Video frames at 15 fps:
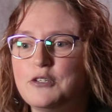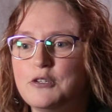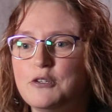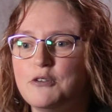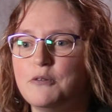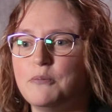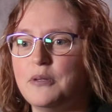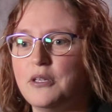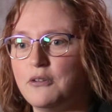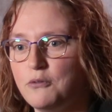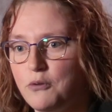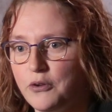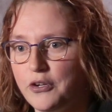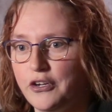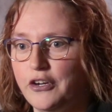to be a
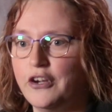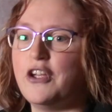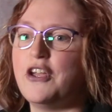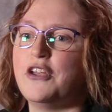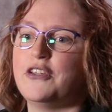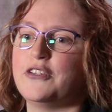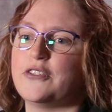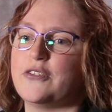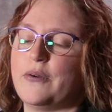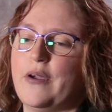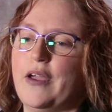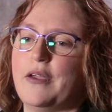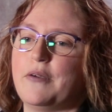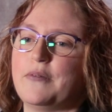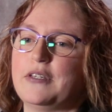lawyer, so
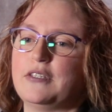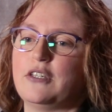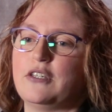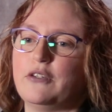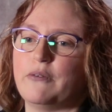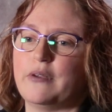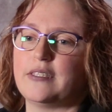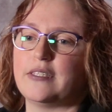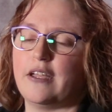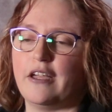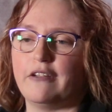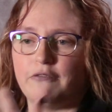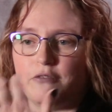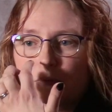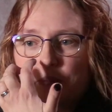I went to
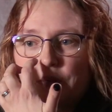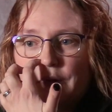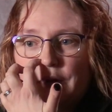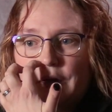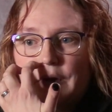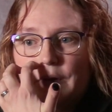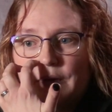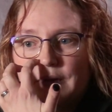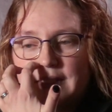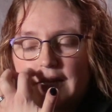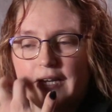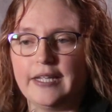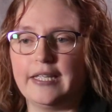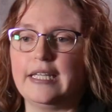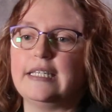USI for political
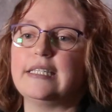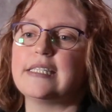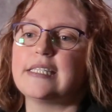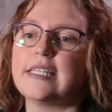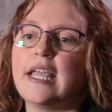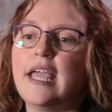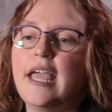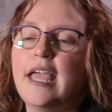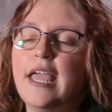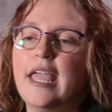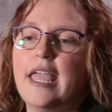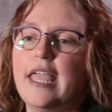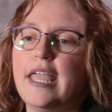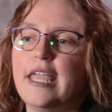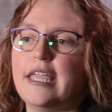science,
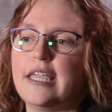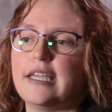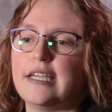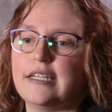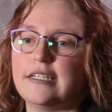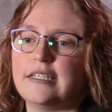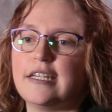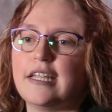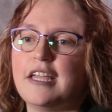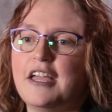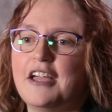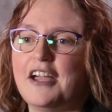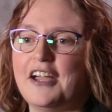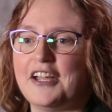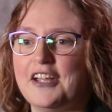and
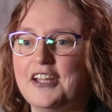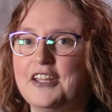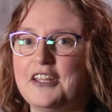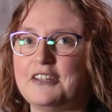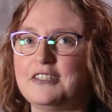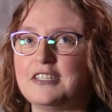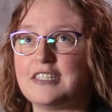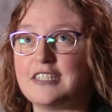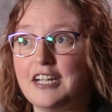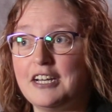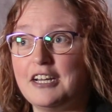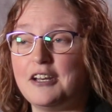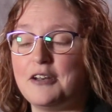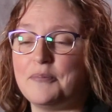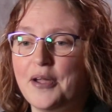I
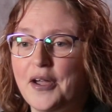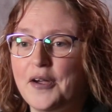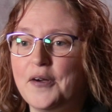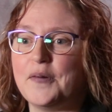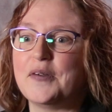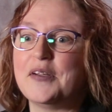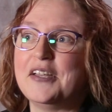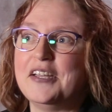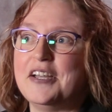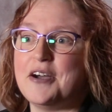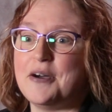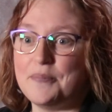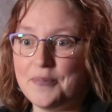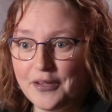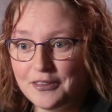decided about
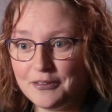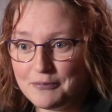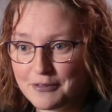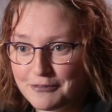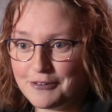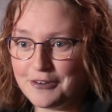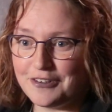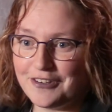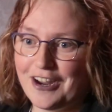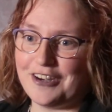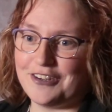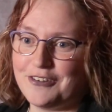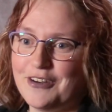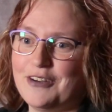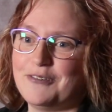a month before
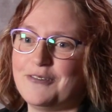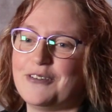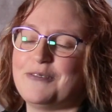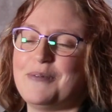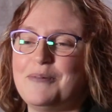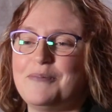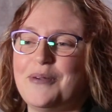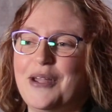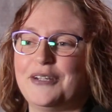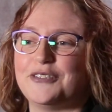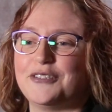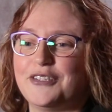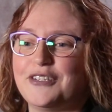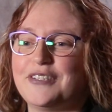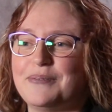graduating with my
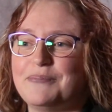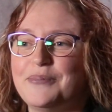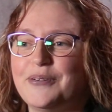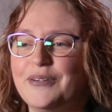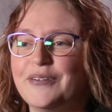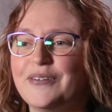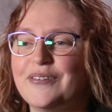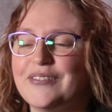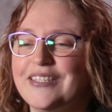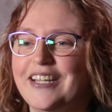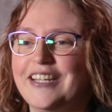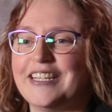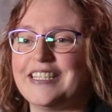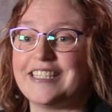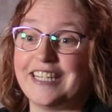bachelor's in political
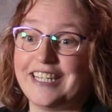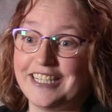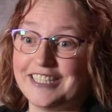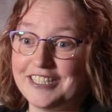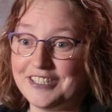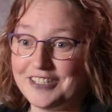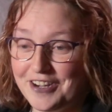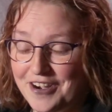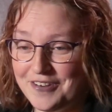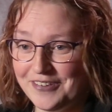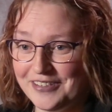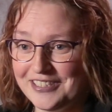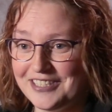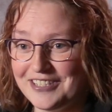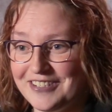science that I did not
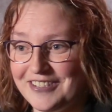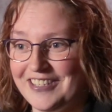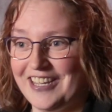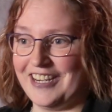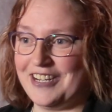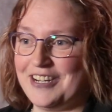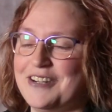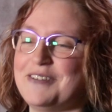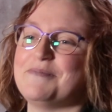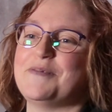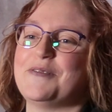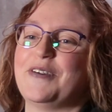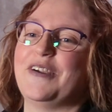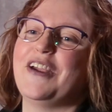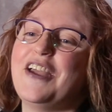want to do that
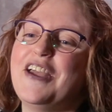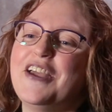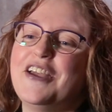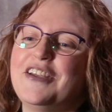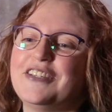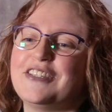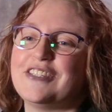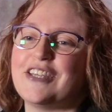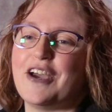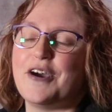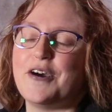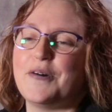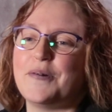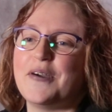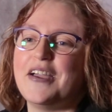anymore.
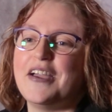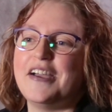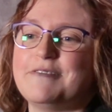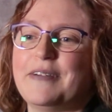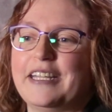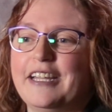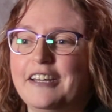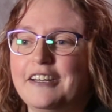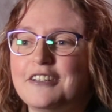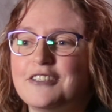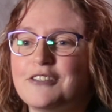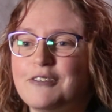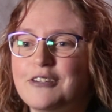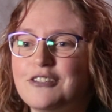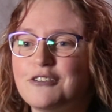So I kind of
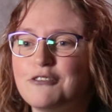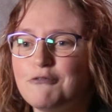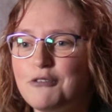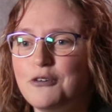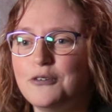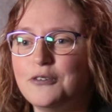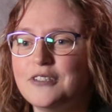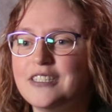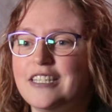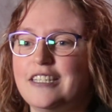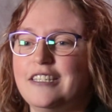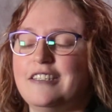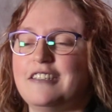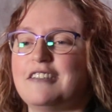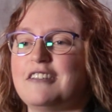switched roles
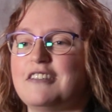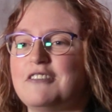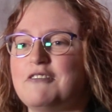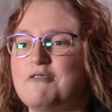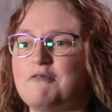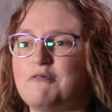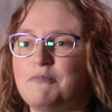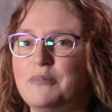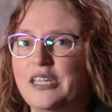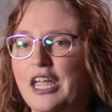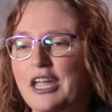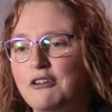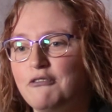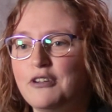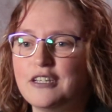and
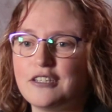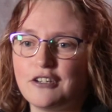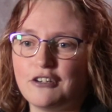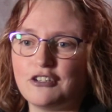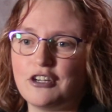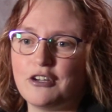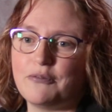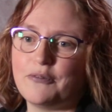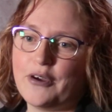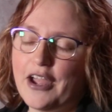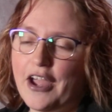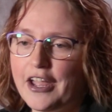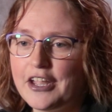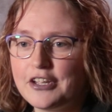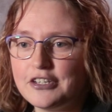began researching what
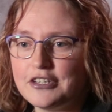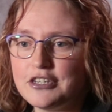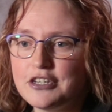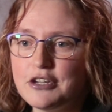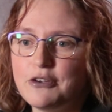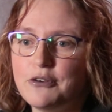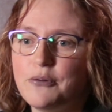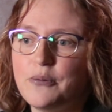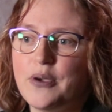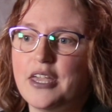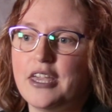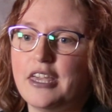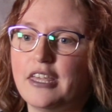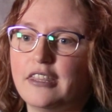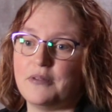I could do
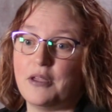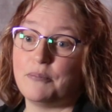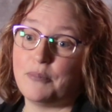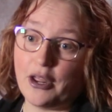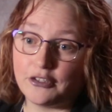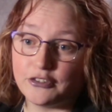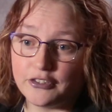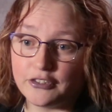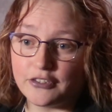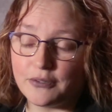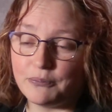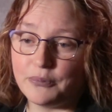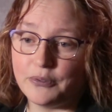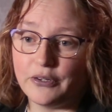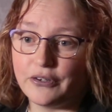with a bachelor's
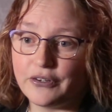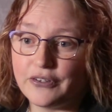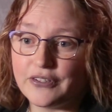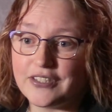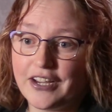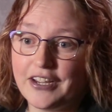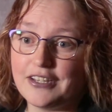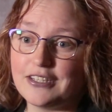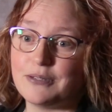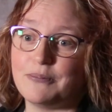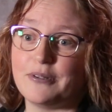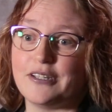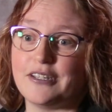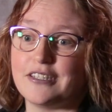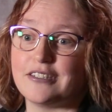in political science
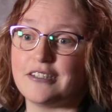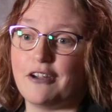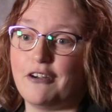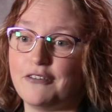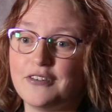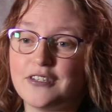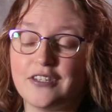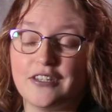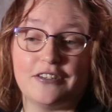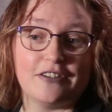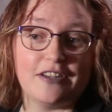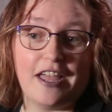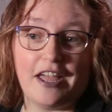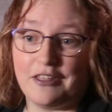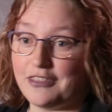because obviously
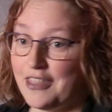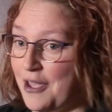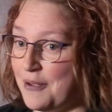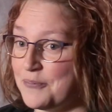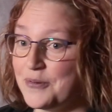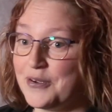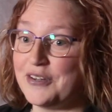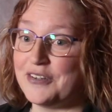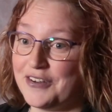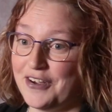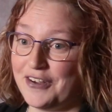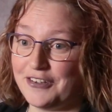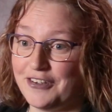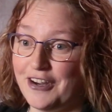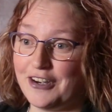at that point
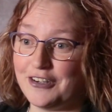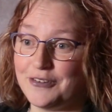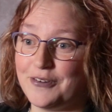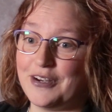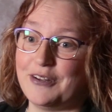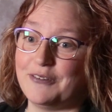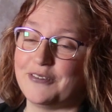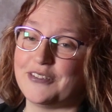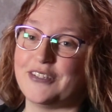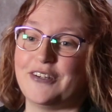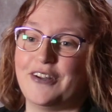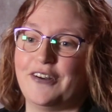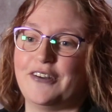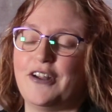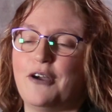not graduating was
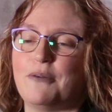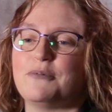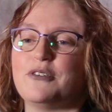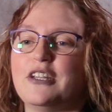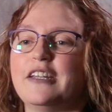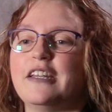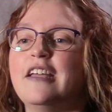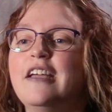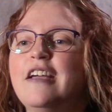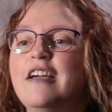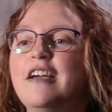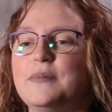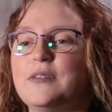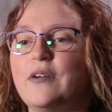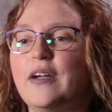not an option.
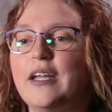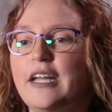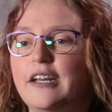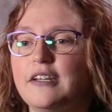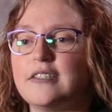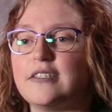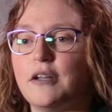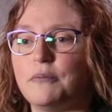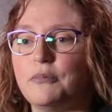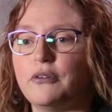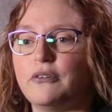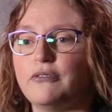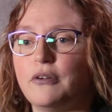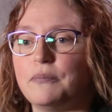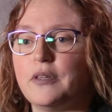So I kind of
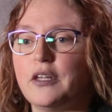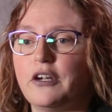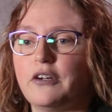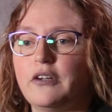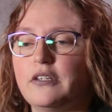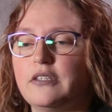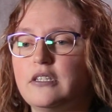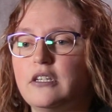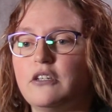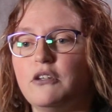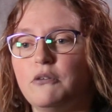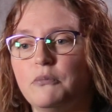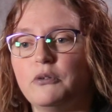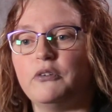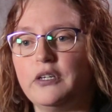stumbled from there into
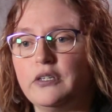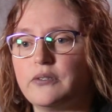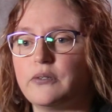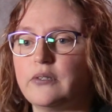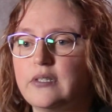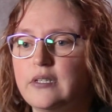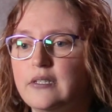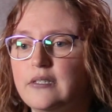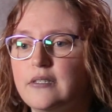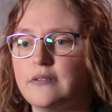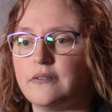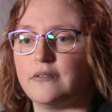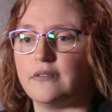human resources.